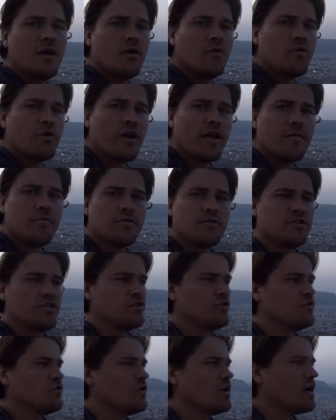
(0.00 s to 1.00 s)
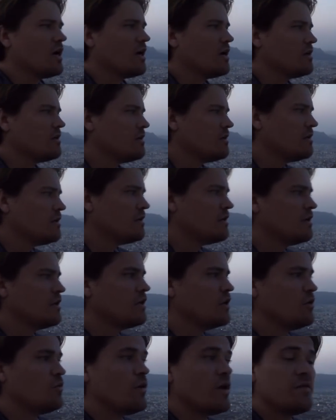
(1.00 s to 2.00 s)
were able to
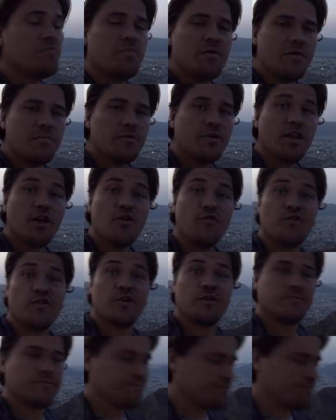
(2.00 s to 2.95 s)
win people over.